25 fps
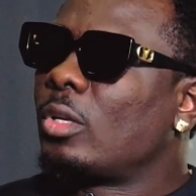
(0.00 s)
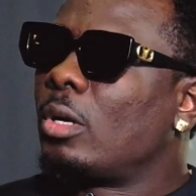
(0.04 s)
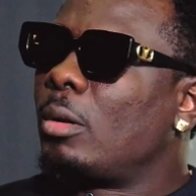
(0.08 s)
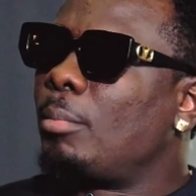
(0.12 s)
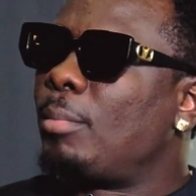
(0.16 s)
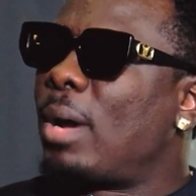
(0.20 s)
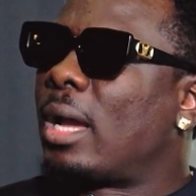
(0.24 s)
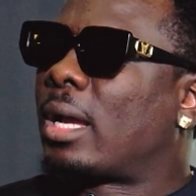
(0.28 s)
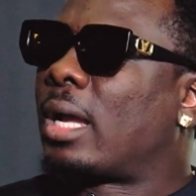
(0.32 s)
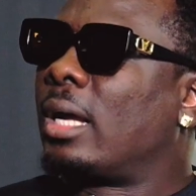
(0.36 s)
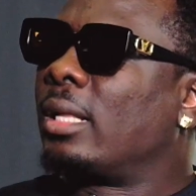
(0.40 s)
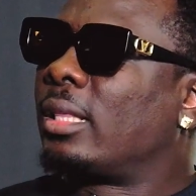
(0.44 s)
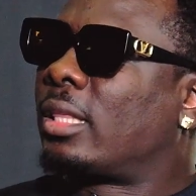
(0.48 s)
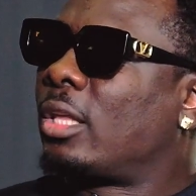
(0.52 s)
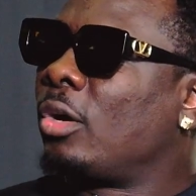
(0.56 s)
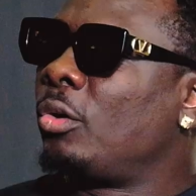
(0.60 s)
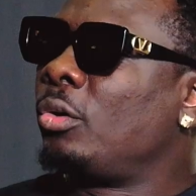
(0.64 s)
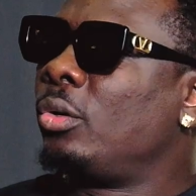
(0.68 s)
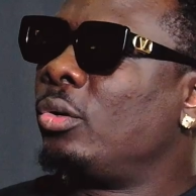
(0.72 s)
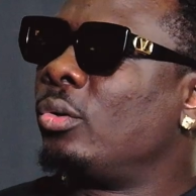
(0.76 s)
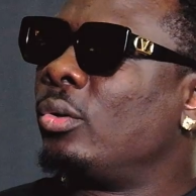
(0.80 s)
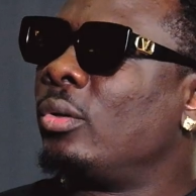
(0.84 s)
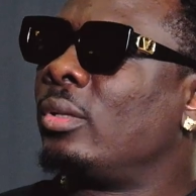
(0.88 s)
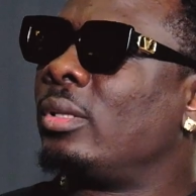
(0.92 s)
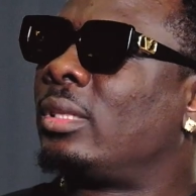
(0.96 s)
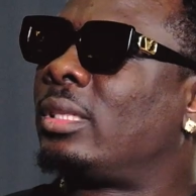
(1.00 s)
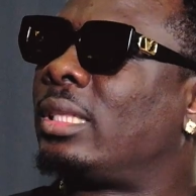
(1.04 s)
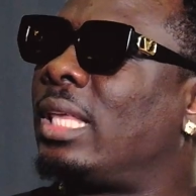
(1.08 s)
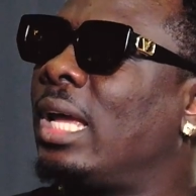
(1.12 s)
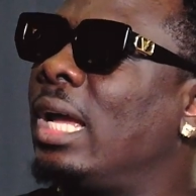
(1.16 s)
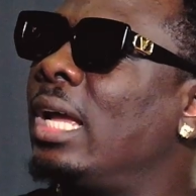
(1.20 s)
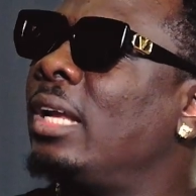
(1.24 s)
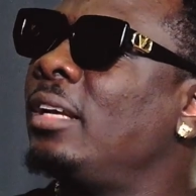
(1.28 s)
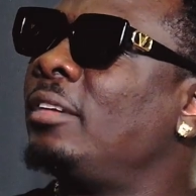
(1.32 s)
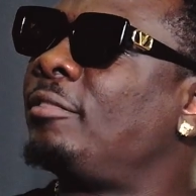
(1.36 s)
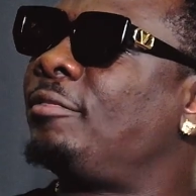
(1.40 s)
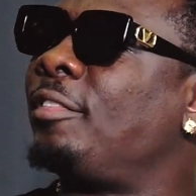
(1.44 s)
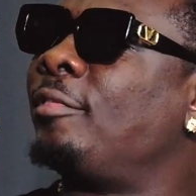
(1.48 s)
But I can tell you,
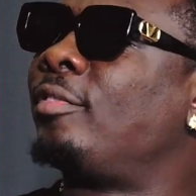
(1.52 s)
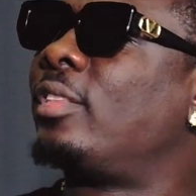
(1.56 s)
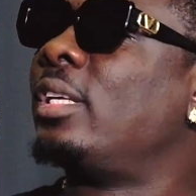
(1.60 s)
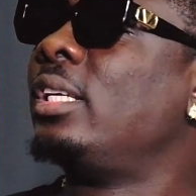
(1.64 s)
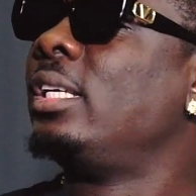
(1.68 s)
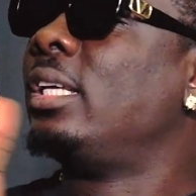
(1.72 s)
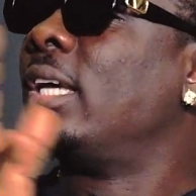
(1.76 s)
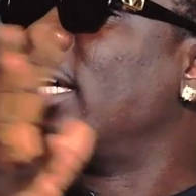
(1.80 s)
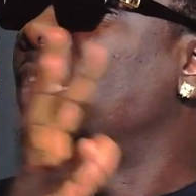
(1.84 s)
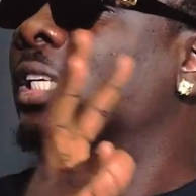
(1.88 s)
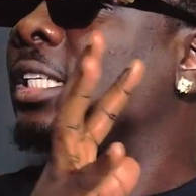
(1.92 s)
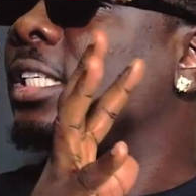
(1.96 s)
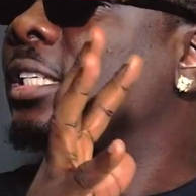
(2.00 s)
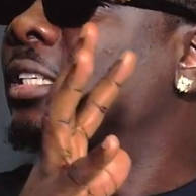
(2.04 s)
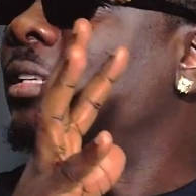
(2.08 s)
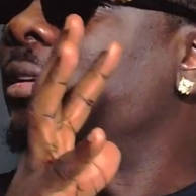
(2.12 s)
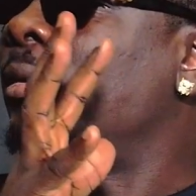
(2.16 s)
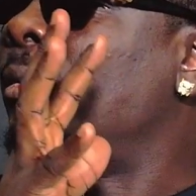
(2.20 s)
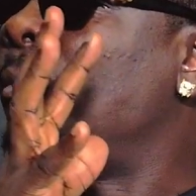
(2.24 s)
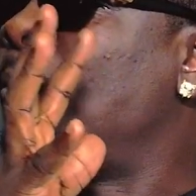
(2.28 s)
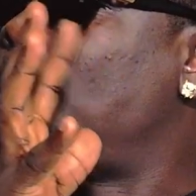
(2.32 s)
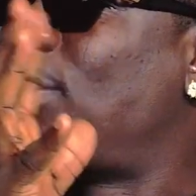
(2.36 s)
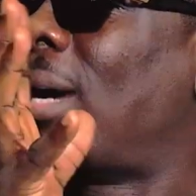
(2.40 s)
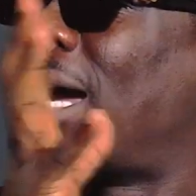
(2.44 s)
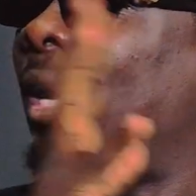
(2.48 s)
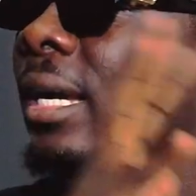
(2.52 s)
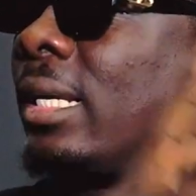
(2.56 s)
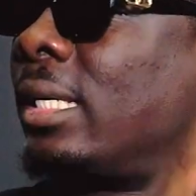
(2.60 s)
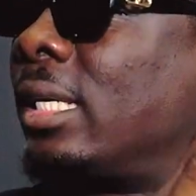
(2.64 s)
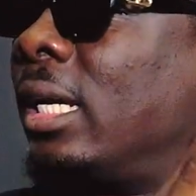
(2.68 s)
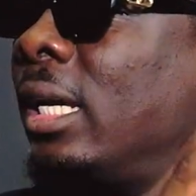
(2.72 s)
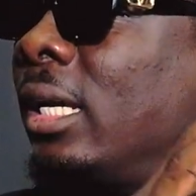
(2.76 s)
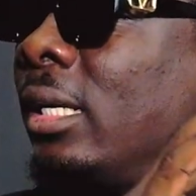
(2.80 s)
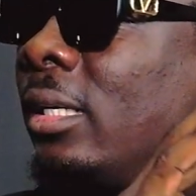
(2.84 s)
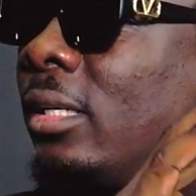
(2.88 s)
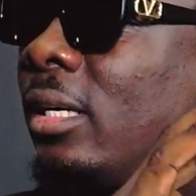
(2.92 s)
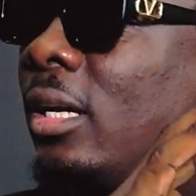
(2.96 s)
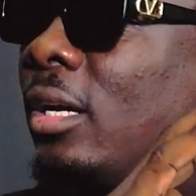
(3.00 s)
10, 15 years back
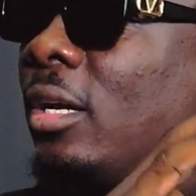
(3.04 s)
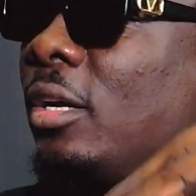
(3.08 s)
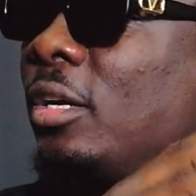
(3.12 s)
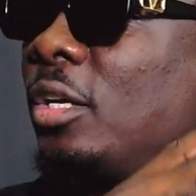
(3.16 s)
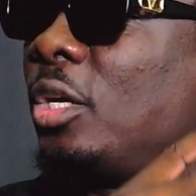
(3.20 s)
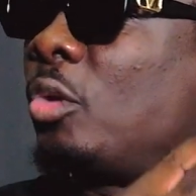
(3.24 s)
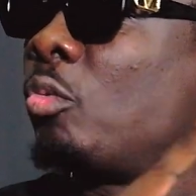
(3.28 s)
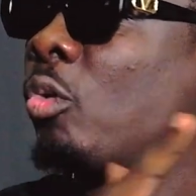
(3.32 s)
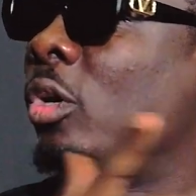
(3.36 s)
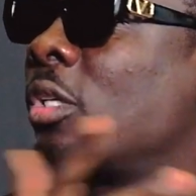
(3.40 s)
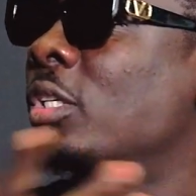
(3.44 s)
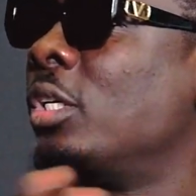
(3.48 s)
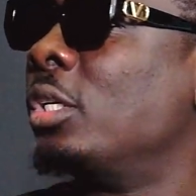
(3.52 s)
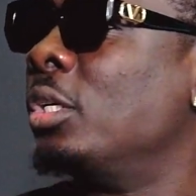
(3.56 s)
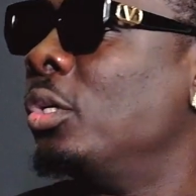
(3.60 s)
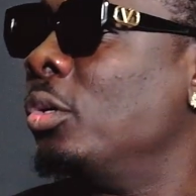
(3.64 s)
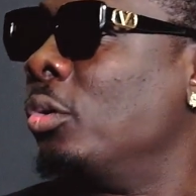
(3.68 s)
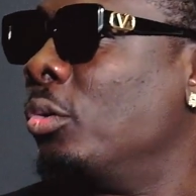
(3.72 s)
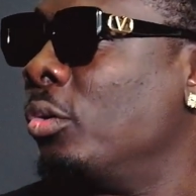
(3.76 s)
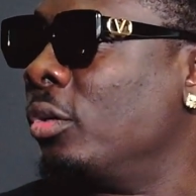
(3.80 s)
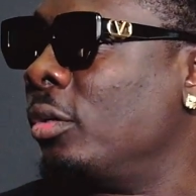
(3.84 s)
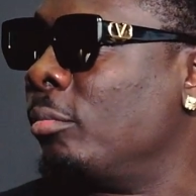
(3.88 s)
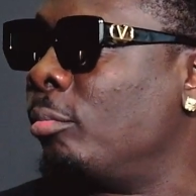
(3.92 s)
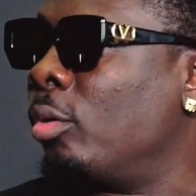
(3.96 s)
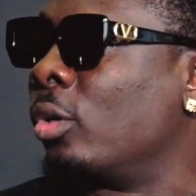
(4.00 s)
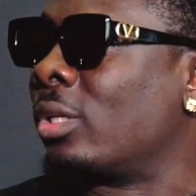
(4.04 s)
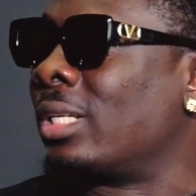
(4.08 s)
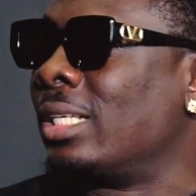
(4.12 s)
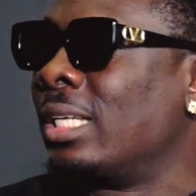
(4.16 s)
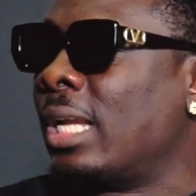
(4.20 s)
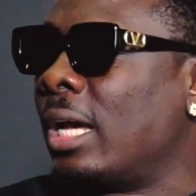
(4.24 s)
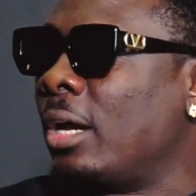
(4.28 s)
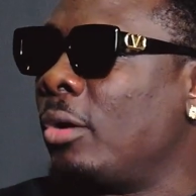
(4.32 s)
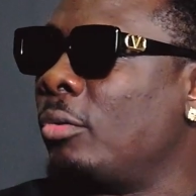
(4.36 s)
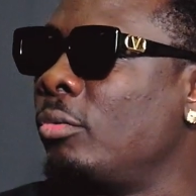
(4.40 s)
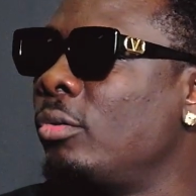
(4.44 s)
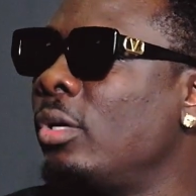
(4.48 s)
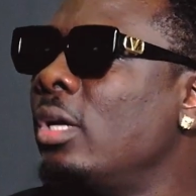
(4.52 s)
then, it wasn't known. But
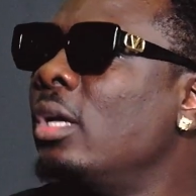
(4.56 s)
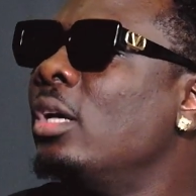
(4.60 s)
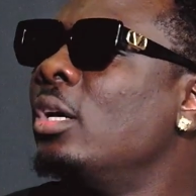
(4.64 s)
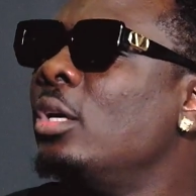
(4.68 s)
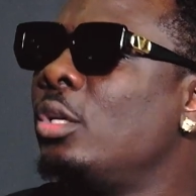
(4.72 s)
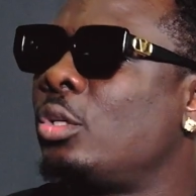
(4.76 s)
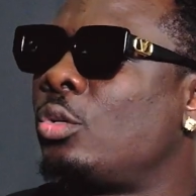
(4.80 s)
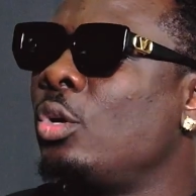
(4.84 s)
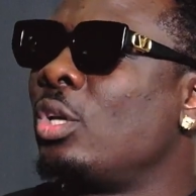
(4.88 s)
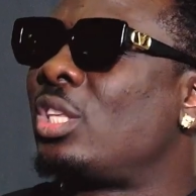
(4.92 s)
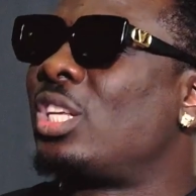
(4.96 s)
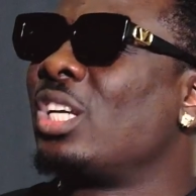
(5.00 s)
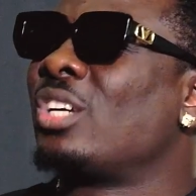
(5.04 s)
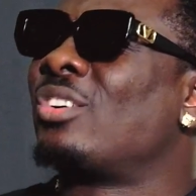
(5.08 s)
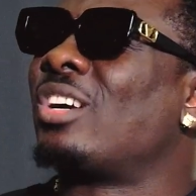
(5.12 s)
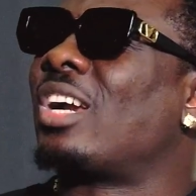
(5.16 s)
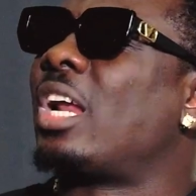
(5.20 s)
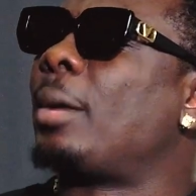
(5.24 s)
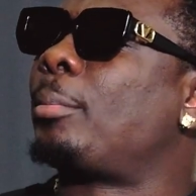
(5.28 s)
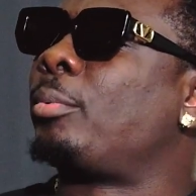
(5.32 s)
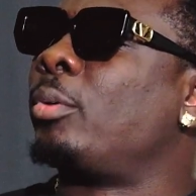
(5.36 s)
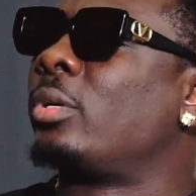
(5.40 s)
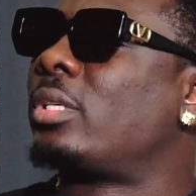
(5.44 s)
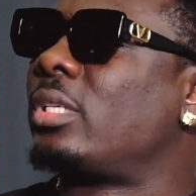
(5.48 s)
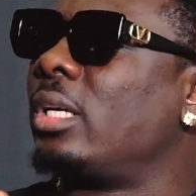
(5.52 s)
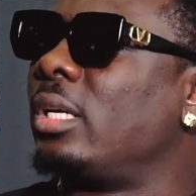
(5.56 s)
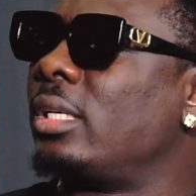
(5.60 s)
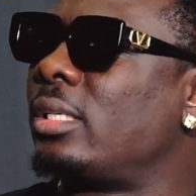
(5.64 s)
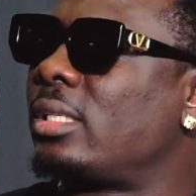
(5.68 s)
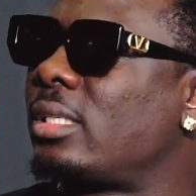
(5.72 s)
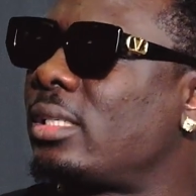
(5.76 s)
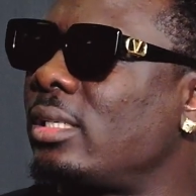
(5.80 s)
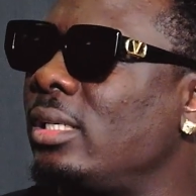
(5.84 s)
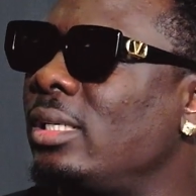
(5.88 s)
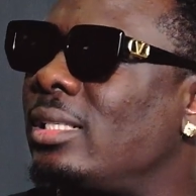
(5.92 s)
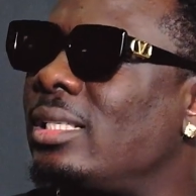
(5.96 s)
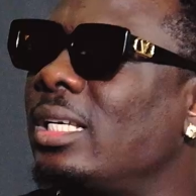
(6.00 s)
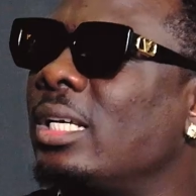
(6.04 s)
now, so it's a gradual
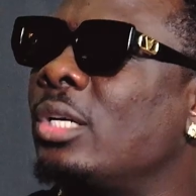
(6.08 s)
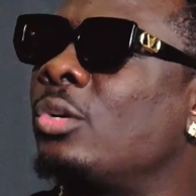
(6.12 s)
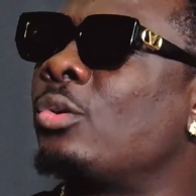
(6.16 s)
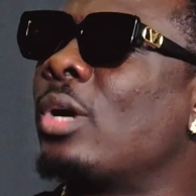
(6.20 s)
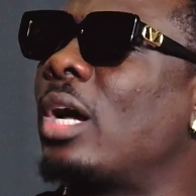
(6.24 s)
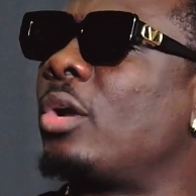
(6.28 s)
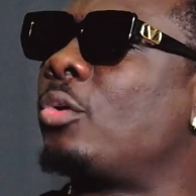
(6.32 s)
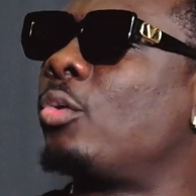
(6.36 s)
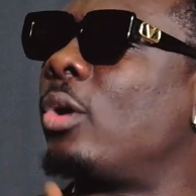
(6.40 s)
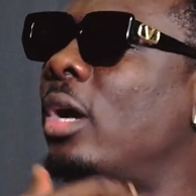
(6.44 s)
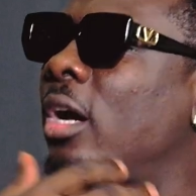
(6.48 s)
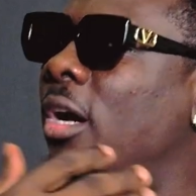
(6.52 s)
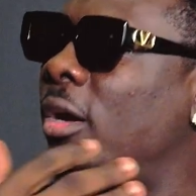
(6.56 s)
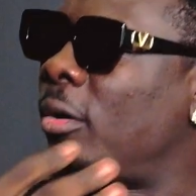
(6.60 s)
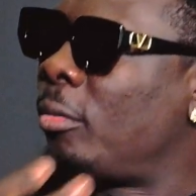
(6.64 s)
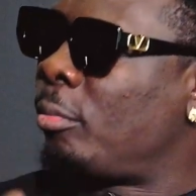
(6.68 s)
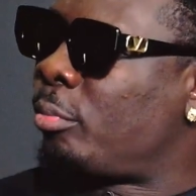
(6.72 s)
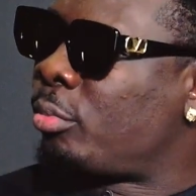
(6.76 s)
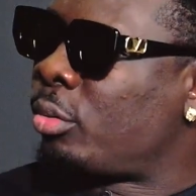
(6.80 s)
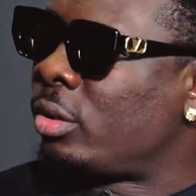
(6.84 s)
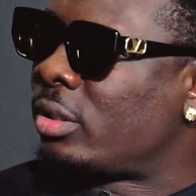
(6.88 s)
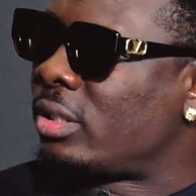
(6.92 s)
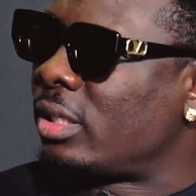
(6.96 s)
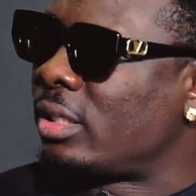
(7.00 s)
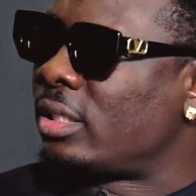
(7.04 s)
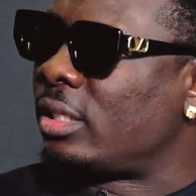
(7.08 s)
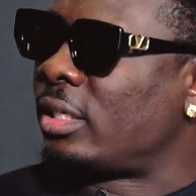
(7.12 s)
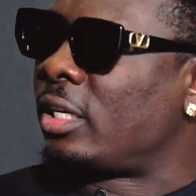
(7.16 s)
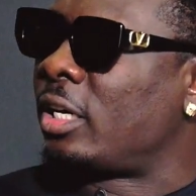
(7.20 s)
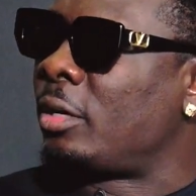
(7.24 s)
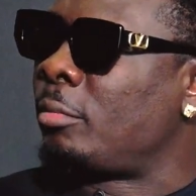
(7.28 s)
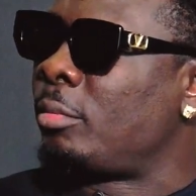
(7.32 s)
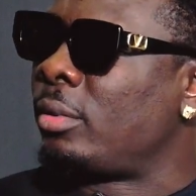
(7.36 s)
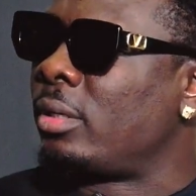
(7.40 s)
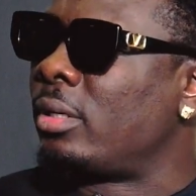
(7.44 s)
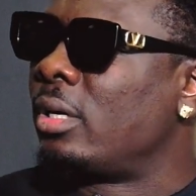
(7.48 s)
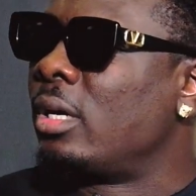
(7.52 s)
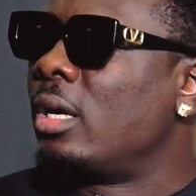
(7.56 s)
process. It's a gradual process. You get
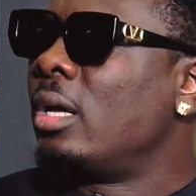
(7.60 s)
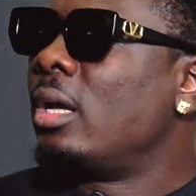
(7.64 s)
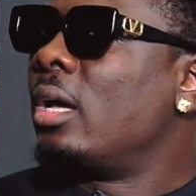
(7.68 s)
me?